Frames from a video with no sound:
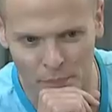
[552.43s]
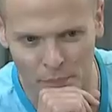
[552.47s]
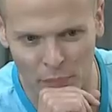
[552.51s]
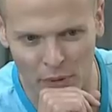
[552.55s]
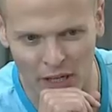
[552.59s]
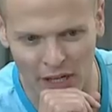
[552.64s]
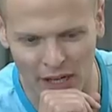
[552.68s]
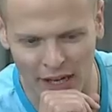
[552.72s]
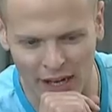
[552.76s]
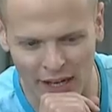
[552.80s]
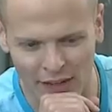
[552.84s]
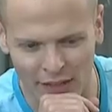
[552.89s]

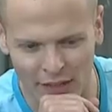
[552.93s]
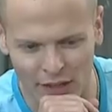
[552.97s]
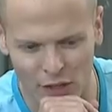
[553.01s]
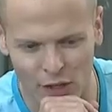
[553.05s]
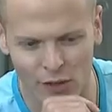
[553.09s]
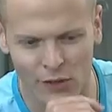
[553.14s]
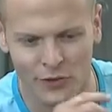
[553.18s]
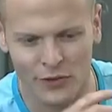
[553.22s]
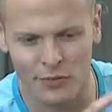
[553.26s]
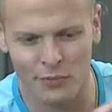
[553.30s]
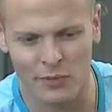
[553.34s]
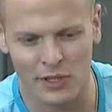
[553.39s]
but I think
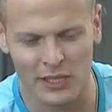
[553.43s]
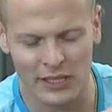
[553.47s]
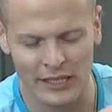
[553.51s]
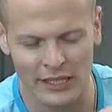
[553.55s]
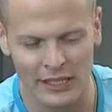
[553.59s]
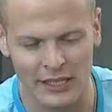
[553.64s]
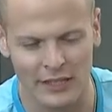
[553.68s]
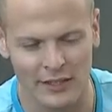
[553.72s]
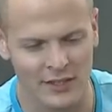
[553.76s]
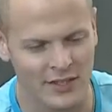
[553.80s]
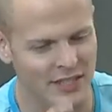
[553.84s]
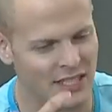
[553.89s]

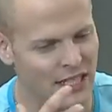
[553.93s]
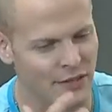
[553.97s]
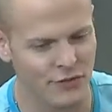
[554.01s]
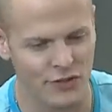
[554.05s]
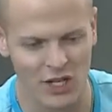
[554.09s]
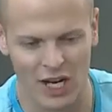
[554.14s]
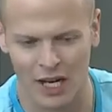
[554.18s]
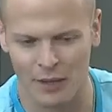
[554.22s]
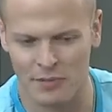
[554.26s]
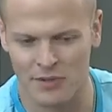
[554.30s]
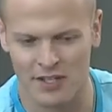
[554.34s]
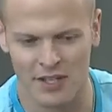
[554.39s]
ultimately, Steve
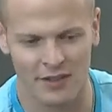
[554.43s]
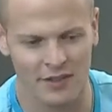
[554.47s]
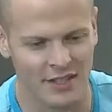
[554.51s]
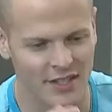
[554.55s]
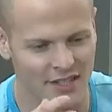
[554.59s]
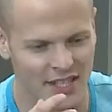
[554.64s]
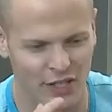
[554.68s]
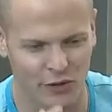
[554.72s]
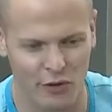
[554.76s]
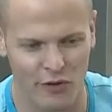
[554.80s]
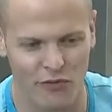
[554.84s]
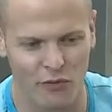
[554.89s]
Jobs said
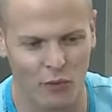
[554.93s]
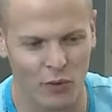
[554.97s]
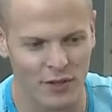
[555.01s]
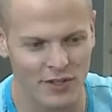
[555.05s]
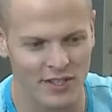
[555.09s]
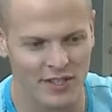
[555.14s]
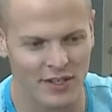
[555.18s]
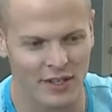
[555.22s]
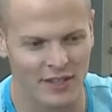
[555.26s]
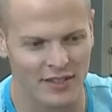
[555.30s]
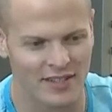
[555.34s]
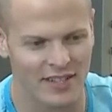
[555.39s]
this, Henry Ford
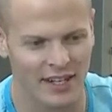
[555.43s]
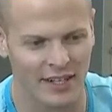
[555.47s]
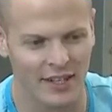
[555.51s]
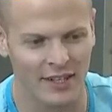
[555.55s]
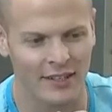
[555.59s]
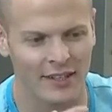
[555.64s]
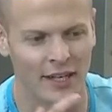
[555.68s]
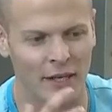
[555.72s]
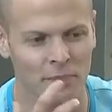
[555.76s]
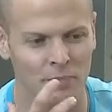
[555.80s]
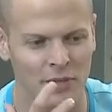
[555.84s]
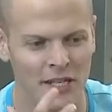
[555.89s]
said
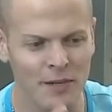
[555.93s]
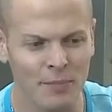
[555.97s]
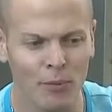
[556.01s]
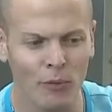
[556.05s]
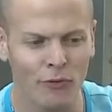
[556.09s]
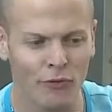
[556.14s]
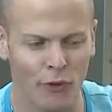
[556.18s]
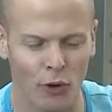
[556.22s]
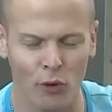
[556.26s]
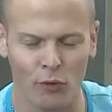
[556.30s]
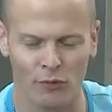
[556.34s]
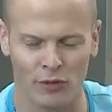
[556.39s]
it. Like people
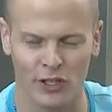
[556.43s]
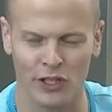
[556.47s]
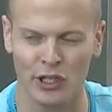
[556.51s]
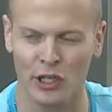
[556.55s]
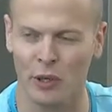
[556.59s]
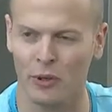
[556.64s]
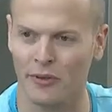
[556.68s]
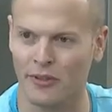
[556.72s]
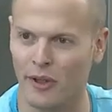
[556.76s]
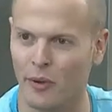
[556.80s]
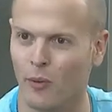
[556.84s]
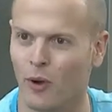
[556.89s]
don't really
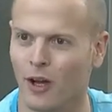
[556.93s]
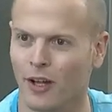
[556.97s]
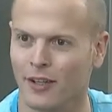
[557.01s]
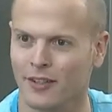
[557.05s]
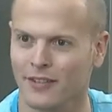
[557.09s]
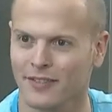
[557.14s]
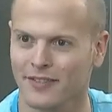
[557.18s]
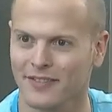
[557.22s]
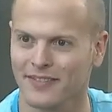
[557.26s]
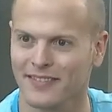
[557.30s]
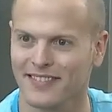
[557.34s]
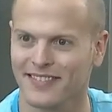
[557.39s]
know what they want.
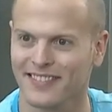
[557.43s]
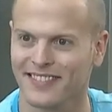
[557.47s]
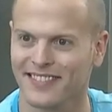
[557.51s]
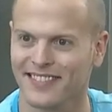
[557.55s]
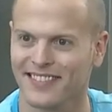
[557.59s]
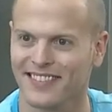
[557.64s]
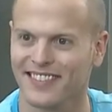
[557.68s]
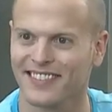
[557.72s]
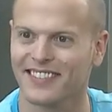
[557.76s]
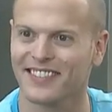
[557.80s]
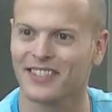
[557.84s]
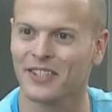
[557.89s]

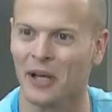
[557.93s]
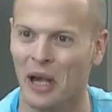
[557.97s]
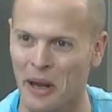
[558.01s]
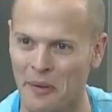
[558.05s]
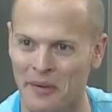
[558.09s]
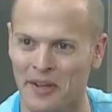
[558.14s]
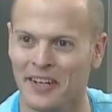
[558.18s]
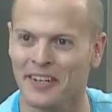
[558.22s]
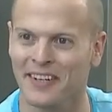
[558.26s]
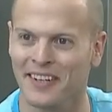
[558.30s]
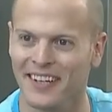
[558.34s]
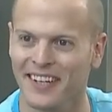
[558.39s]
Right. Do you know what
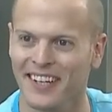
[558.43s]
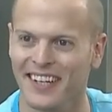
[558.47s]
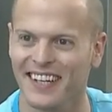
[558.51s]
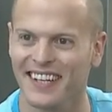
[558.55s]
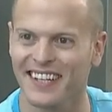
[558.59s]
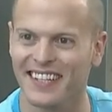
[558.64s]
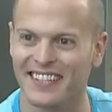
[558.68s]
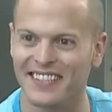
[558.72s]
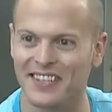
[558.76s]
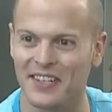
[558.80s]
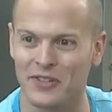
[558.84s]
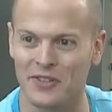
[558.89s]
I mean? Yep.
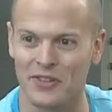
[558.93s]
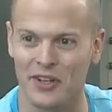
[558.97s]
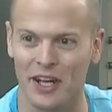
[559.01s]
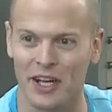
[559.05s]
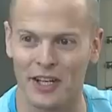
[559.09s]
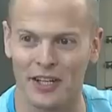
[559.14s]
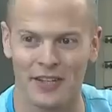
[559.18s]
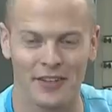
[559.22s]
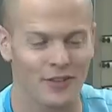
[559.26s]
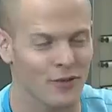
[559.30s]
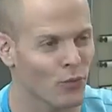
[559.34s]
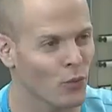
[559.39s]
I so agree. it's
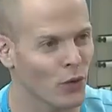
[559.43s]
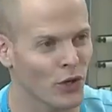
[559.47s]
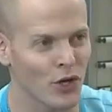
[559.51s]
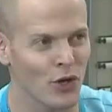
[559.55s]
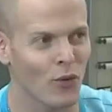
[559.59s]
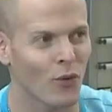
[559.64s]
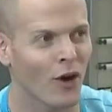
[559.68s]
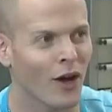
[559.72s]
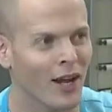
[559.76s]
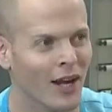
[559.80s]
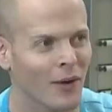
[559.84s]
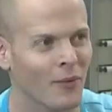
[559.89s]
like, what do
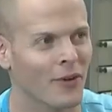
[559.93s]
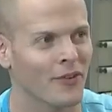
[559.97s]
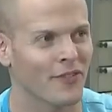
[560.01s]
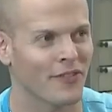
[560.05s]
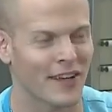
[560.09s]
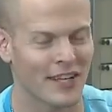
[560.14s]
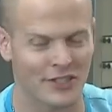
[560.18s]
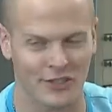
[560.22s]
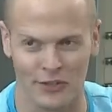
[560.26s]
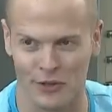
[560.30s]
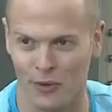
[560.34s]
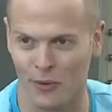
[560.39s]
you want? I want a
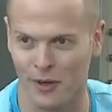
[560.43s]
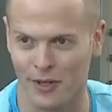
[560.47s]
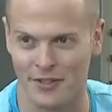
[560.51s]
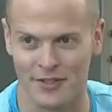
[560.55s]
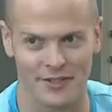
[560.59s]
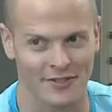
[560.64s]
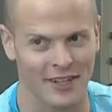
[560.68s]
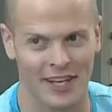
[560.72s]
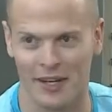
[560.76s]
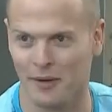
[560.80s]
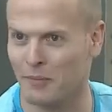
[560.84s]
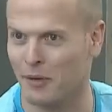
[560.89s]
faster
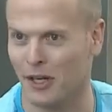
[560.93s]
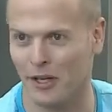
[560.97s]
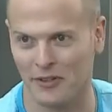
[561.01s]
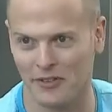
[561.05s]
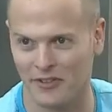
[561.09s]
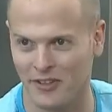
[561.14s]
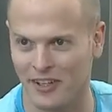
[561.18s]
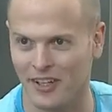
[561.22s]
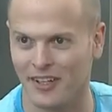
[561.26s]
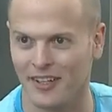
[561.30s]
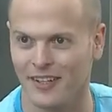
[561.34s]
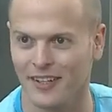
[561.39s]
horse, not a Model
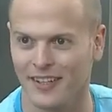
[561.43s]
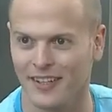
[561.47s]
right. T.